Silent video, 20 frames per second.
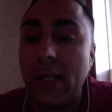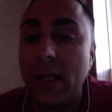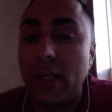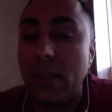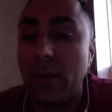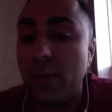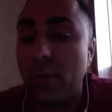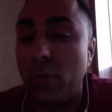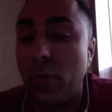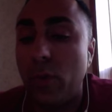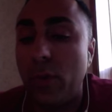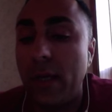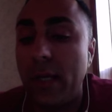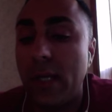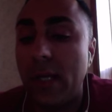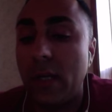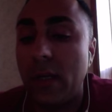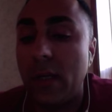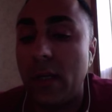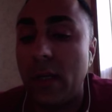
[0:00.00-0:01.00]
In the
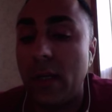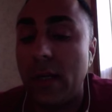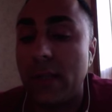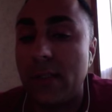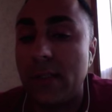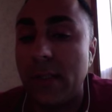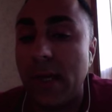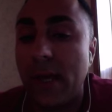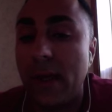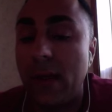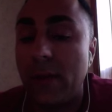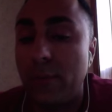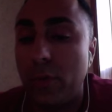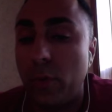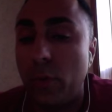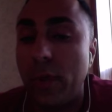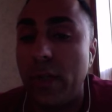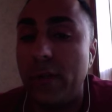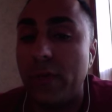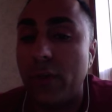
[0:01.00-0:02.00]

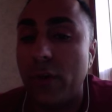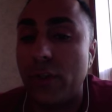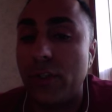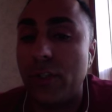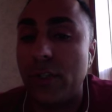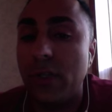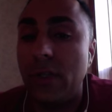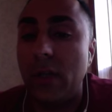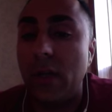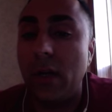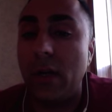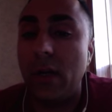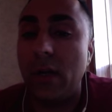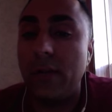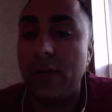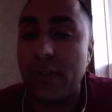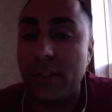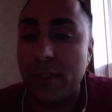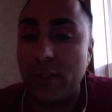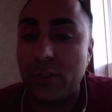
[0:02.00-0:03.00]
employee version
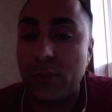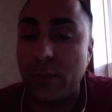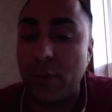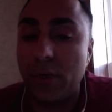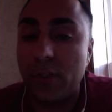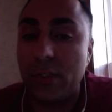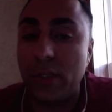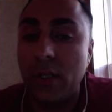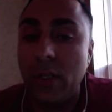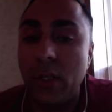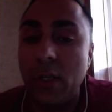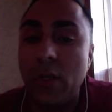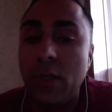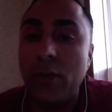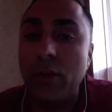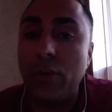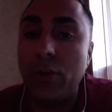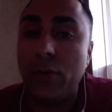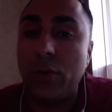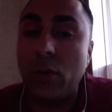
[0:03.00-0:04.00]
of a salesperson,
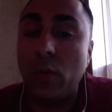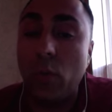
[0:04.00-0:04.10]
you could